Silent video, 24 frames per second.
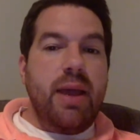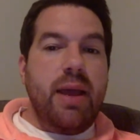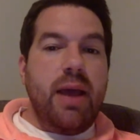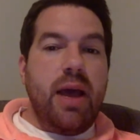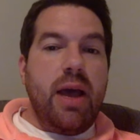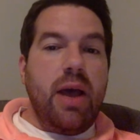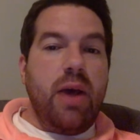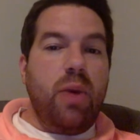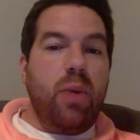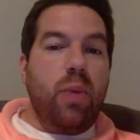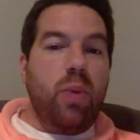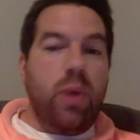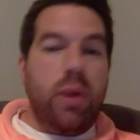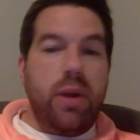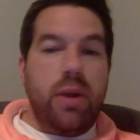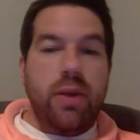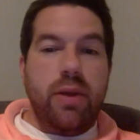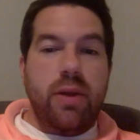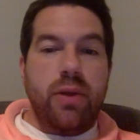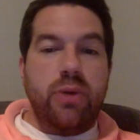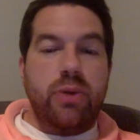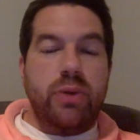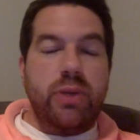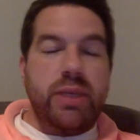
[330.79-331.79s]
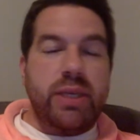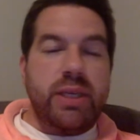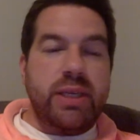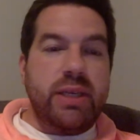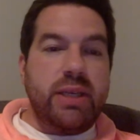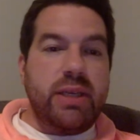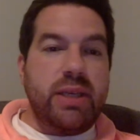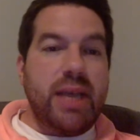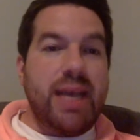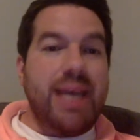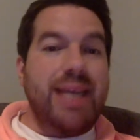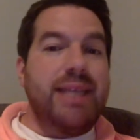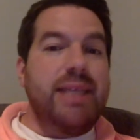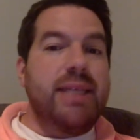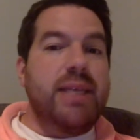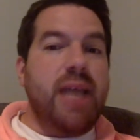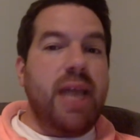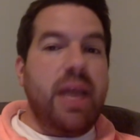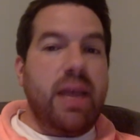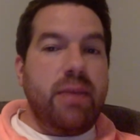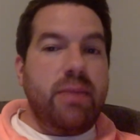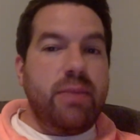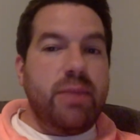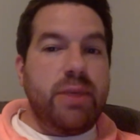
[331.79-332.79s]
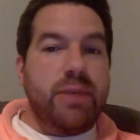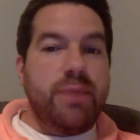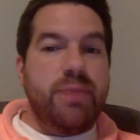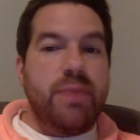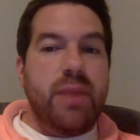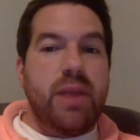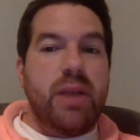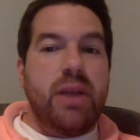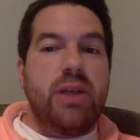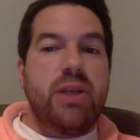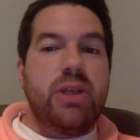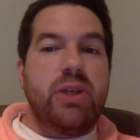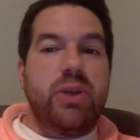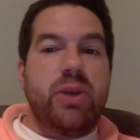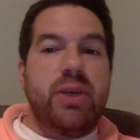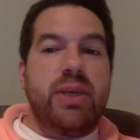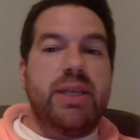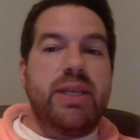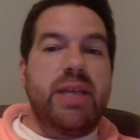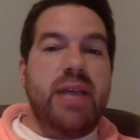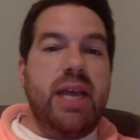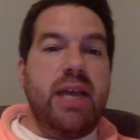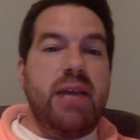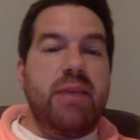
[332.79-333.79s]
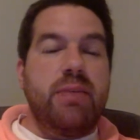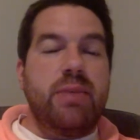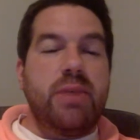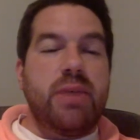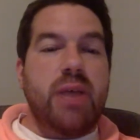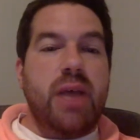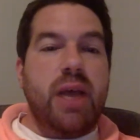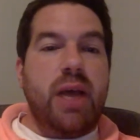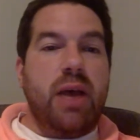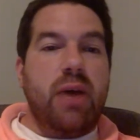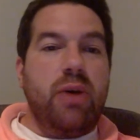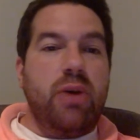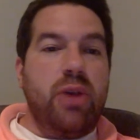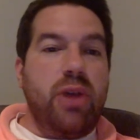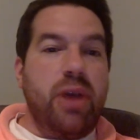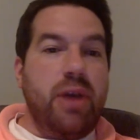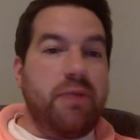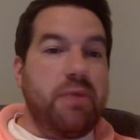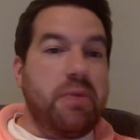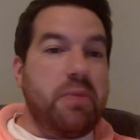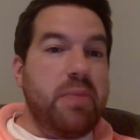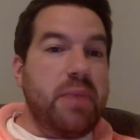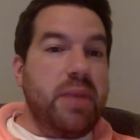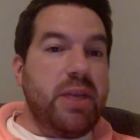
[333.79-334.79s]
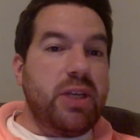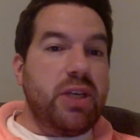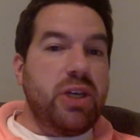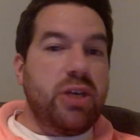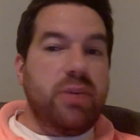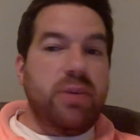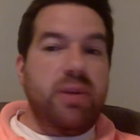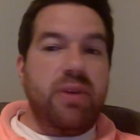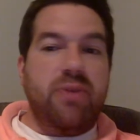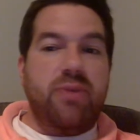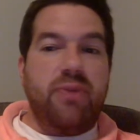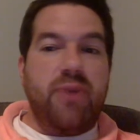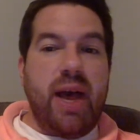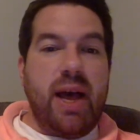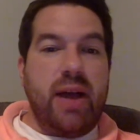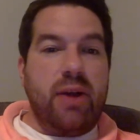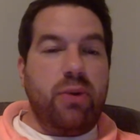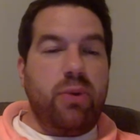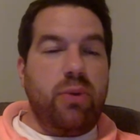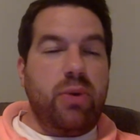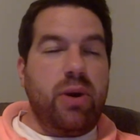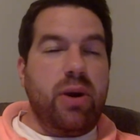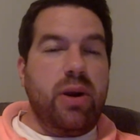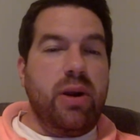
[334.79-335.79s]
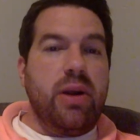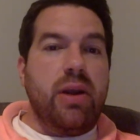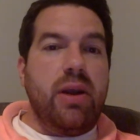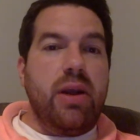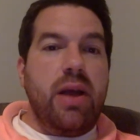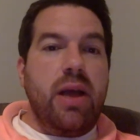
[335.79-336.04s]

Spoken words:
One of those is exams. So, exams, you have a midterm and a final, or